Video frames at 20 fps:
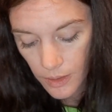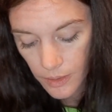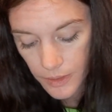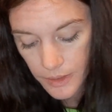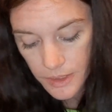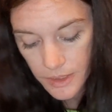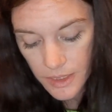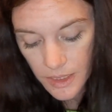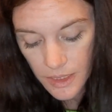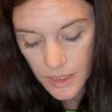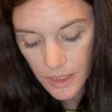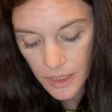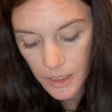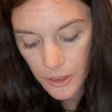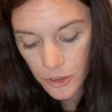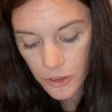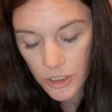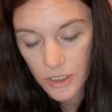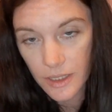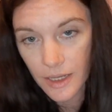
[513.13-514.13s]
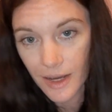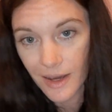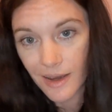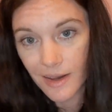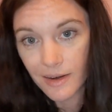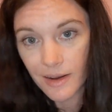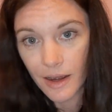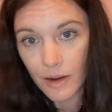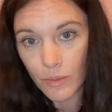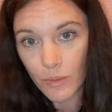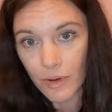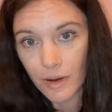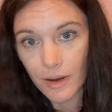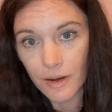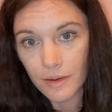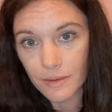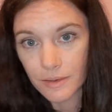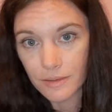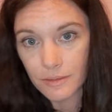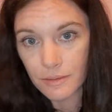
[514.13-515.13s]
This isn't the energy that I
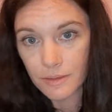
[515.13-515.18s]
want